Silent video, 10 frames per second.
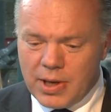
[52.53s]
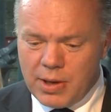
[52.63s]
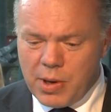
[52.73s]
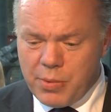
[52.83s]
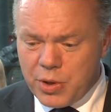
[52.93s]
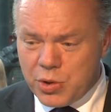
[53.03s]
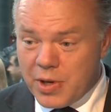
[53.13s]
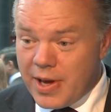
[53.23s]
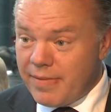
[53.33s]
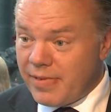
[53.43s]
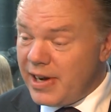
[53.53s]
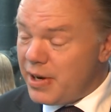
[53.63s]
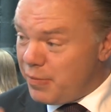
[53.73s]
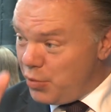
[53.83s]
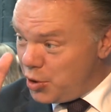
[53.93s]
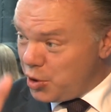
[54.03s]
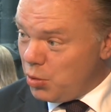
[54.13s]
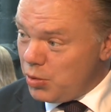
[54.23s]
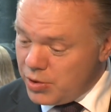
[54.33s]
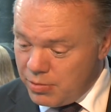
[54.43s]
Where we used to have clear
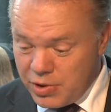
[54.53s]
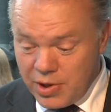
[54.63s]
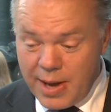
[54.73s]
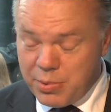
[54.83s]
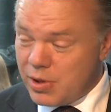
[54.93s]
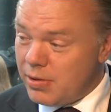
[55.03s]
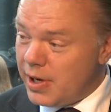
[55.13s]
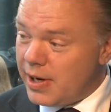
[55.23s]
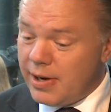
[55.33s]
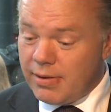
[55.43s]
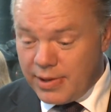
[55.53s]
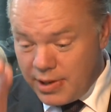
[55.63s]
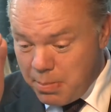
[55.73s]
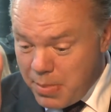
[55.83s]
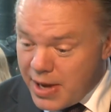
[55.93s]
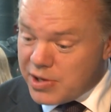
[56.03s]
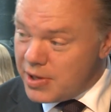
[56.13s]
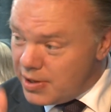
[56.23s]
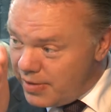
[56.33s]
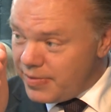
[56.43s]
verticals, it was absolutely clear that the banks
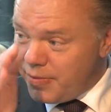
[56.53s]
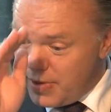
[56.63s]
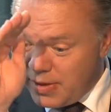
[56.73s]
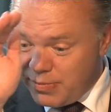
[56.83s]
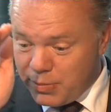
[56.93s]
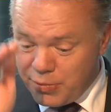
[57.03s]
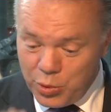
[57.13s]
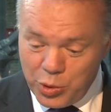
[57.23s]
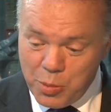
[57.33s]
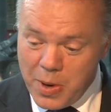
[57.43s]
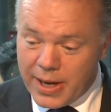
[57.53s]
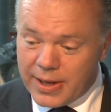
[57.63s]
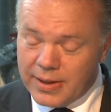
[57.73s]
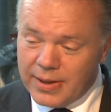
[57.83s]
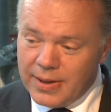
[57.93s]
did everything from front to back.